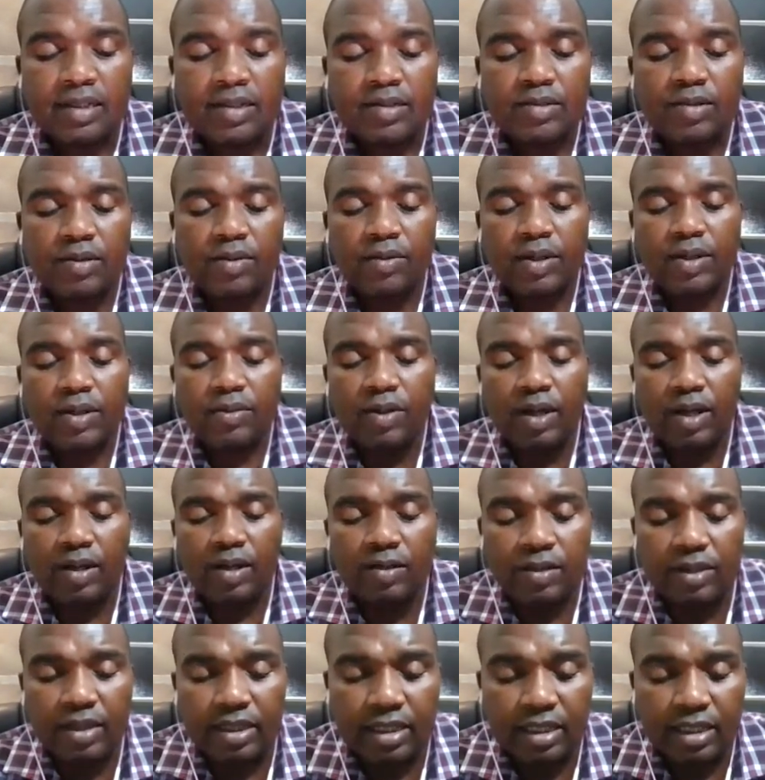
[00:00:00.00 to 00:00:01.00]
So when we are
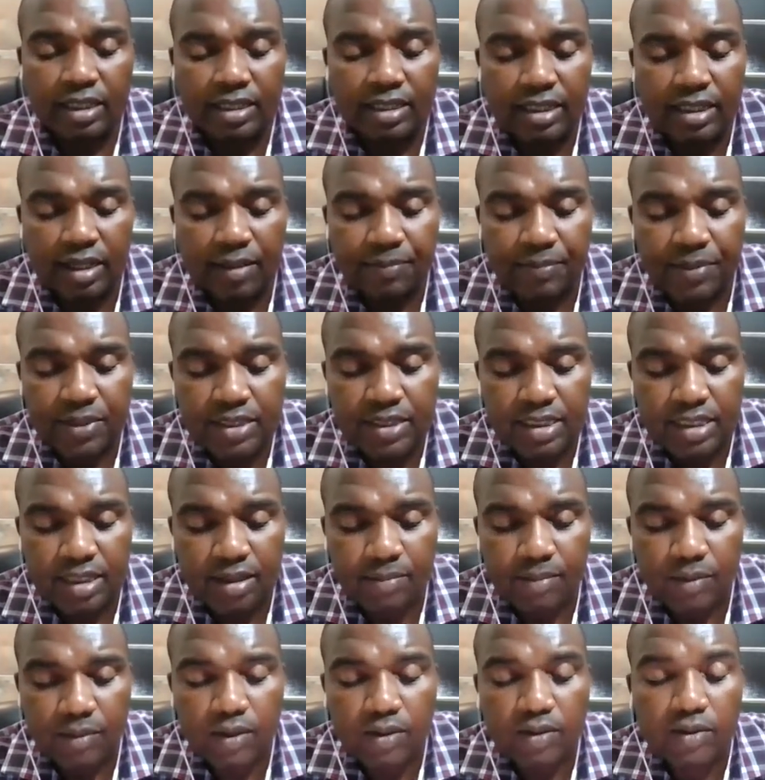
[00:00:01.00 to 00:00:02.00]
looking at
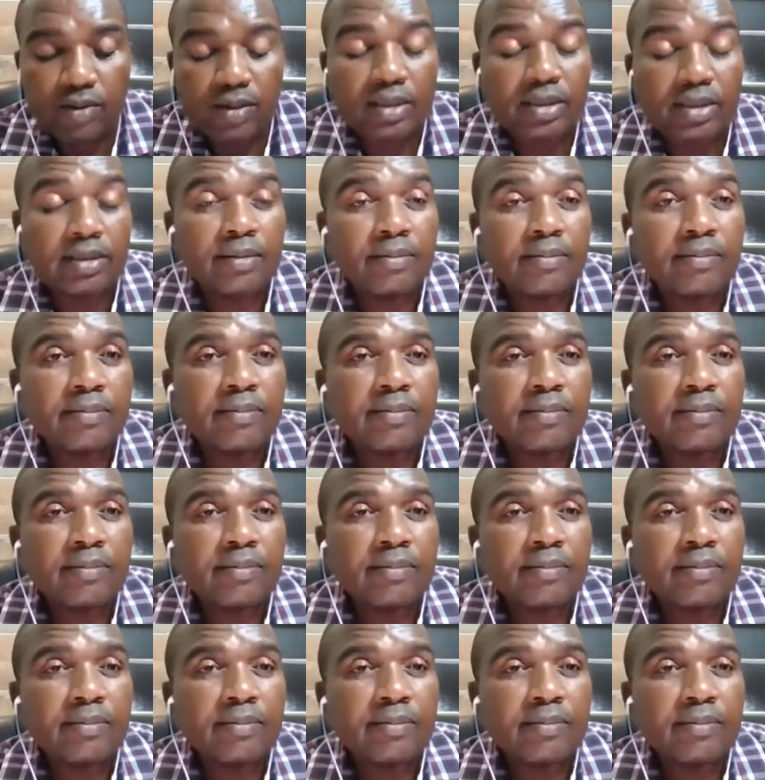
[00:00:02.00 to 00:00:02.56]
epistemology,